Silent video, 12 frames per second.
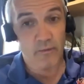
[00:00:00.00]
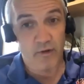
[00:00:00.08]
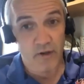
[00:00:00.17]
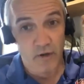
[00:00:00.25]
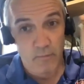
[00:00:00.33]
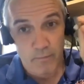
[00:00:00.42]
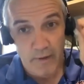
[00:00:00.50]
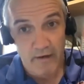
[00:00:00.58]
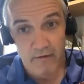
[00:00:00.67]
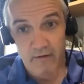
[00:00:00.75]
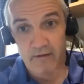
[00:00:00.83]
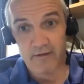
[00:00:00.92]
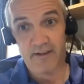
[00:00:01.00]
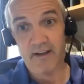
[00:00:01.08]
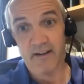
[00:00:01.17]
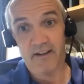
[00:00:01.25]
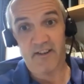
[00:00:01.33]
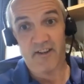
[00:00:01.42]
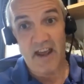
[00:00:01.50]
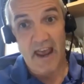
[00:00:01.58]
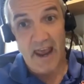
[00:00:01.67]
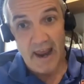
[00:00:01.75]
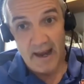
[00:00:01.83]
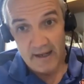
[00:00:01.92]
but you better not say this to
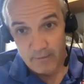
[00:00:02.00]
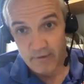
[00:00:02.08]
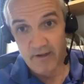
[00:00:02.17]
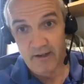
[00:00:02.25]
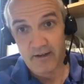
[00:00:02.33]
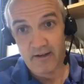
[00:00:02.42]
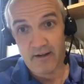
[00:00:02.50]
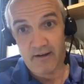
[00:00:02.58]
anybody.